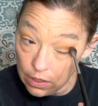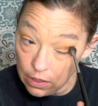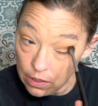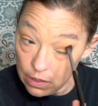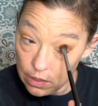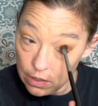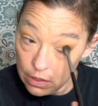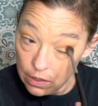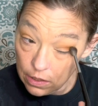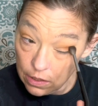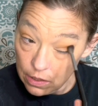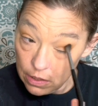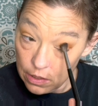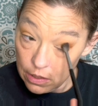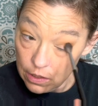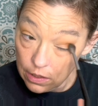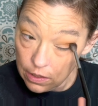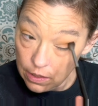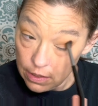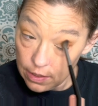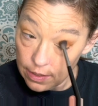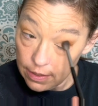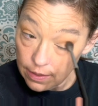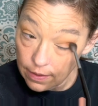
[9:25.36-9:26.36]

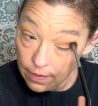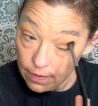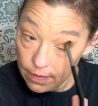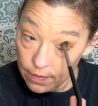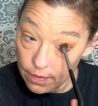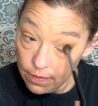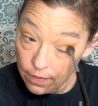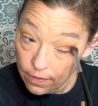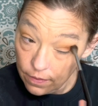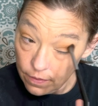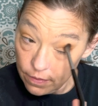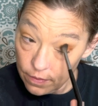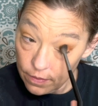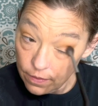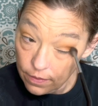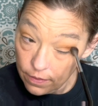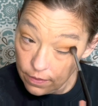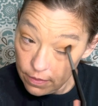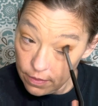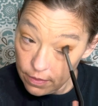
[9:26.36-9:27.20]
No one is speaking in this clip.